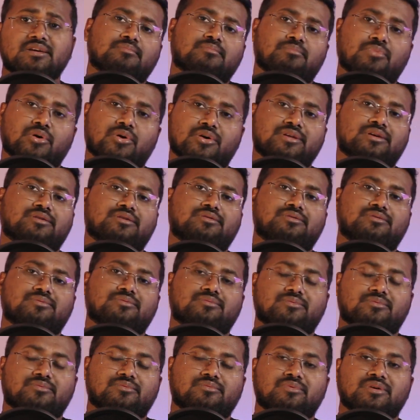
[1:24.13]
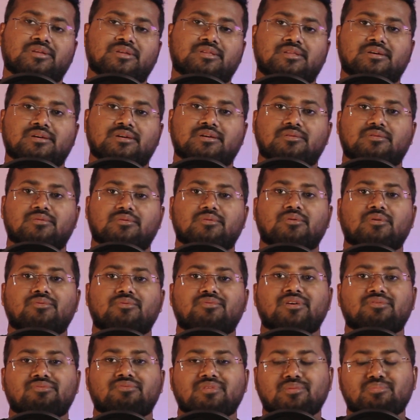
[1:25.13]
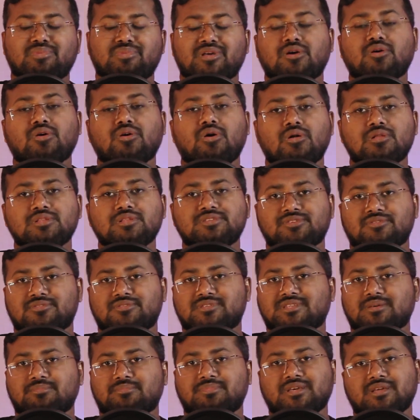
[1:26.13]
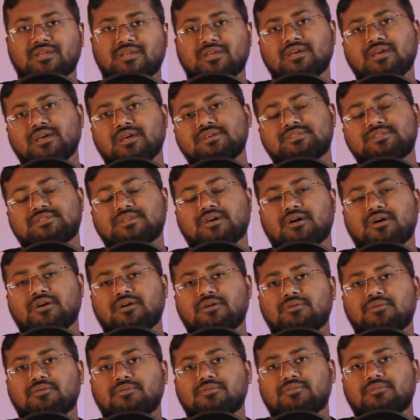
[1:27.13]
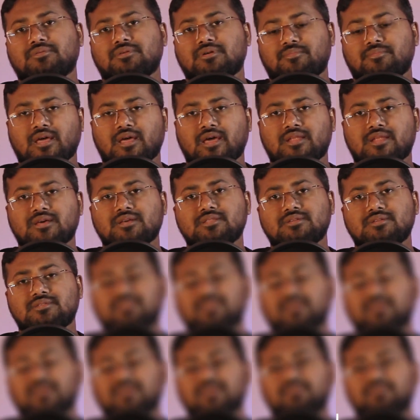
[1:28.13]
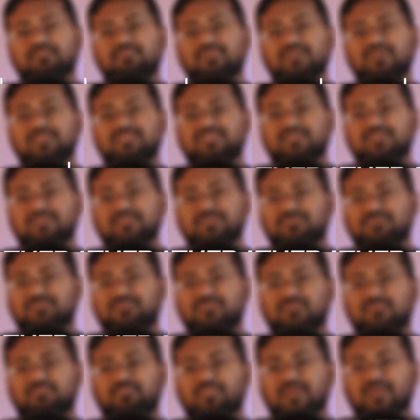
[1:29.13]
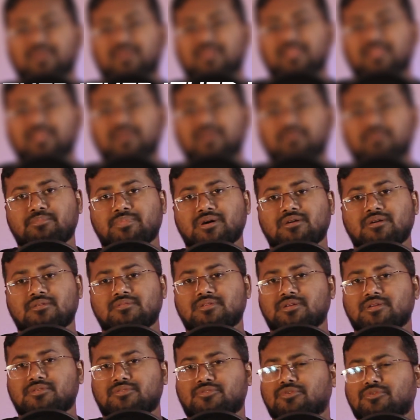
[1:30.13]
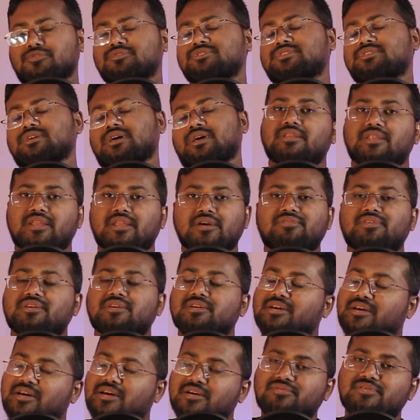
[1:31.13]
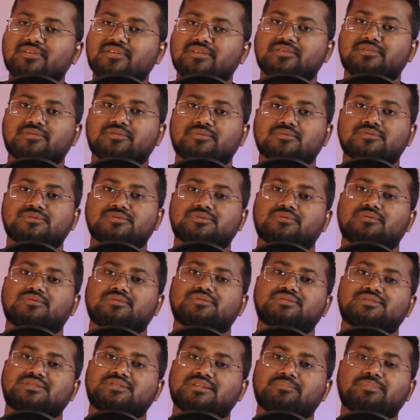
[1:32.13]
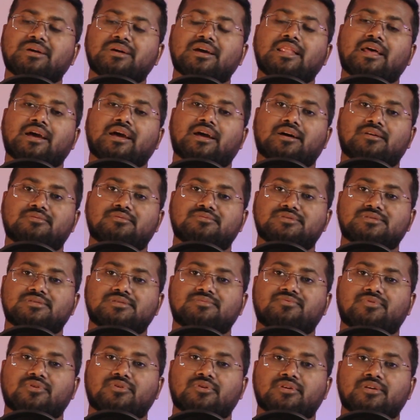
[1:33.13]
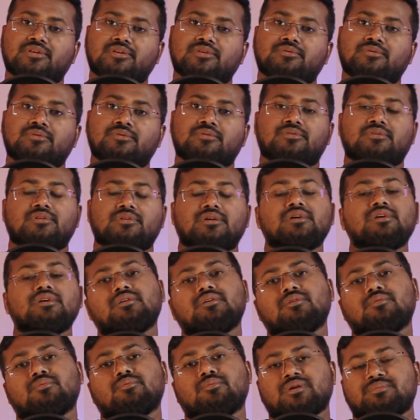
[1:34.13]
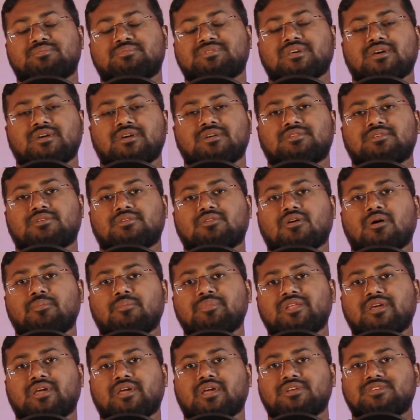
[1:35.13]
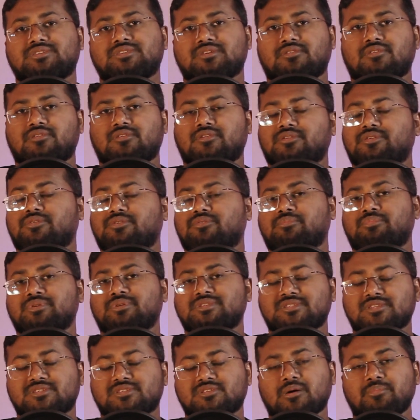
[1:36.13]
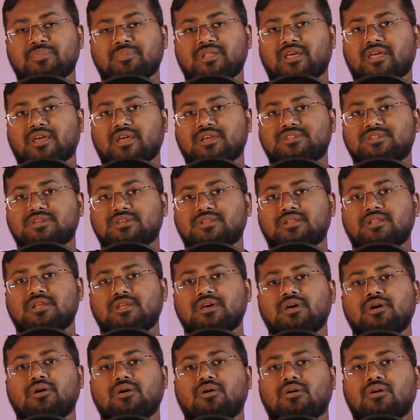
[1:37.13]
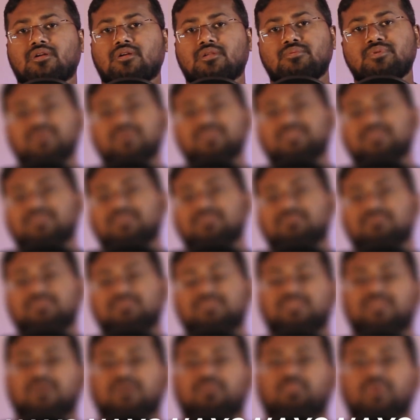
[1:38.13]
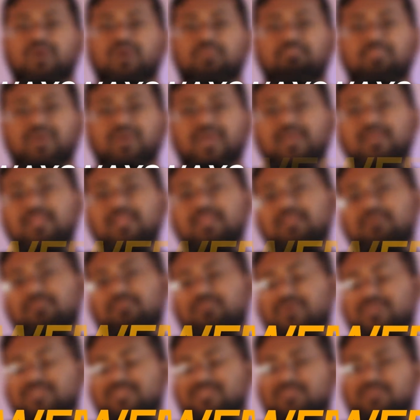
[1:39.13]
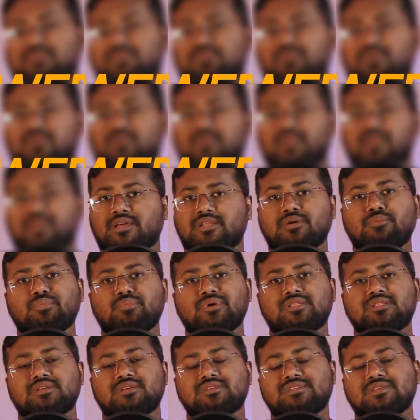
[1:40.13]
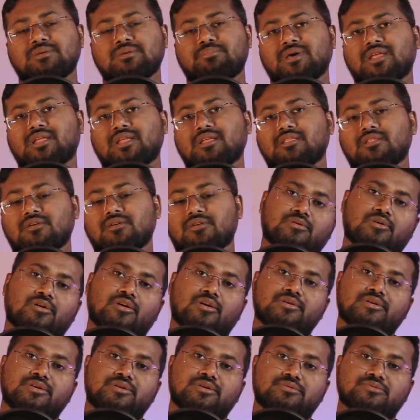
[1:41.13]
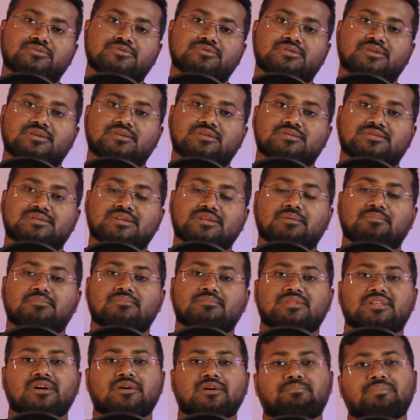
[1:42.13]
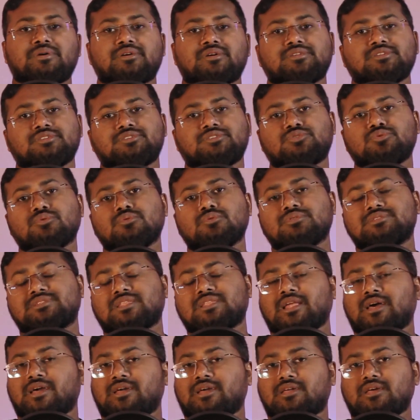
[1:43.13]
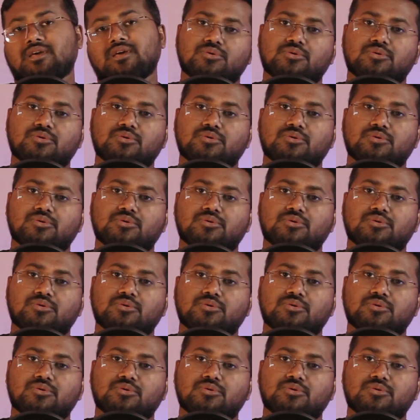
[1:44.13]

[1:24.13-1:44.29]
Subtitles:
bothered with the overwhelming calls or something. So another thing which you should be clear about, you don't never ever use Gmail accounts for your website communication or your business communication. Always use the webmail which you are getting with the cPanel, or use some third-party tools like